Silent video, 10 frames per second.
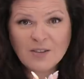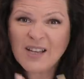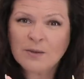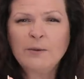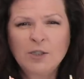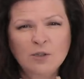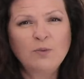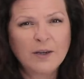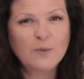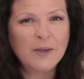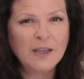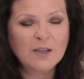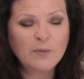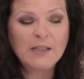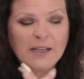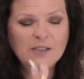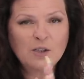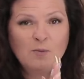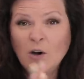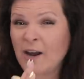So that's why we do one a week. We'd like to
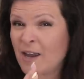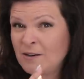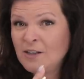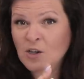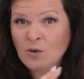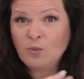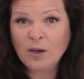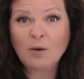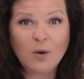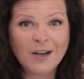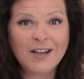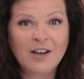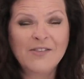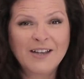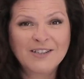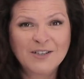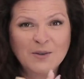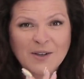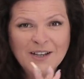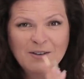do more, and you know we're working on that
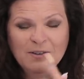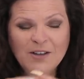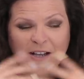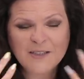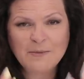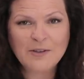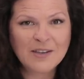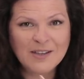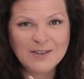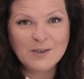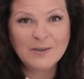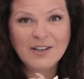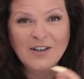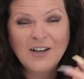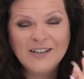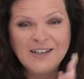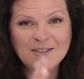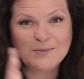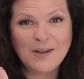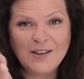too. We've got some other things going on
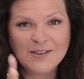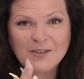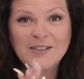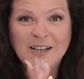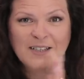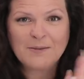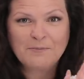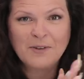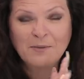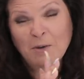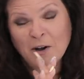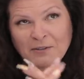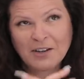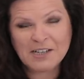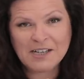as well, so it takes a, a part of our